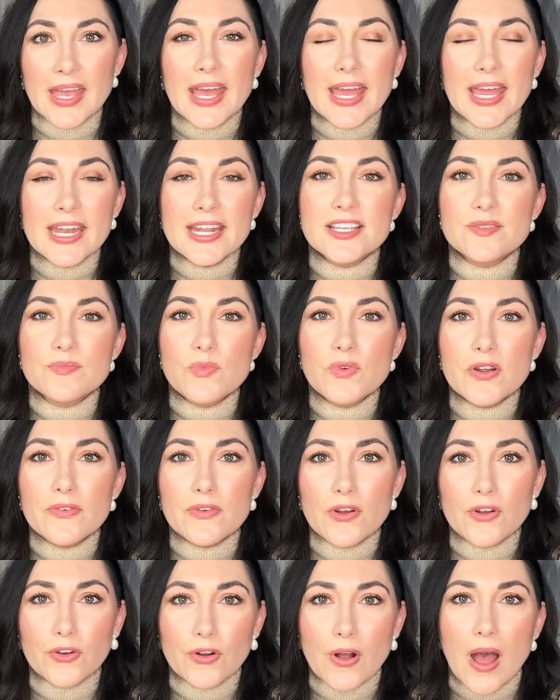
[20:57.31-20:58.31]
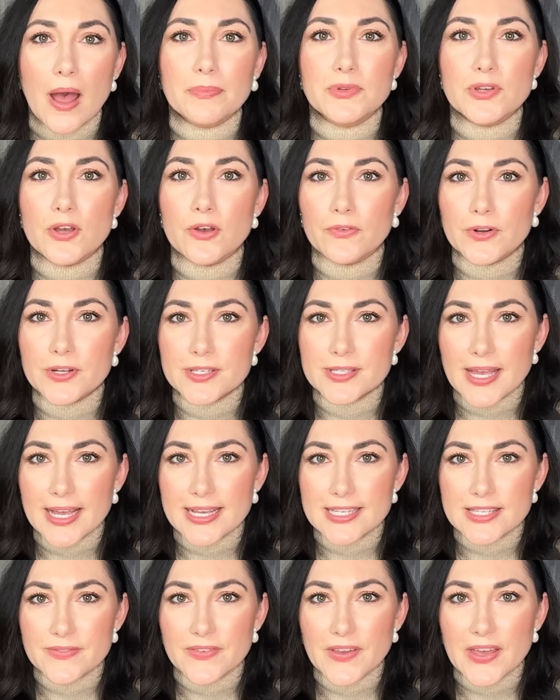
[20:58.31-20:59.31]
It is more of a cropped
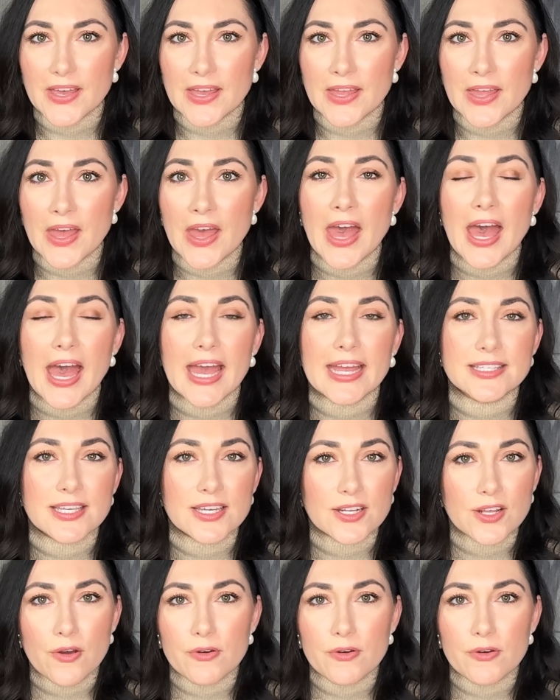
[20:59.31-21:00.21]
oversized fit. I did go